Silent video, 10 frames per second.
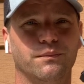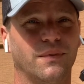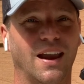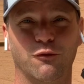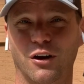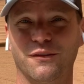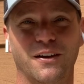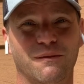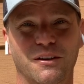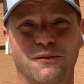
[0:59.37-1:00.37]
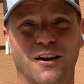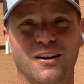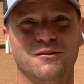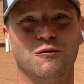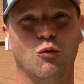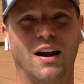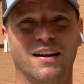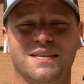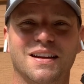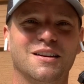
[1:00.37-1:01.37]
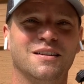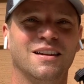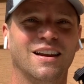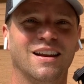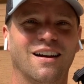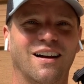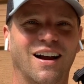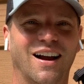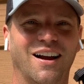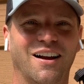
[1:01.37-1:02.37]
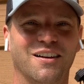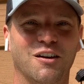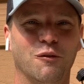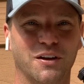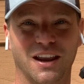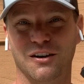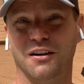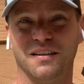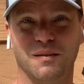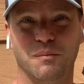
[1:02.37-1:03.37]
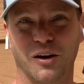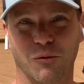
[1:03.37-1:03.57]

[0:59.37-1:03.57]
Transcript: have great family fun while seeing hopefully getting onto some bigger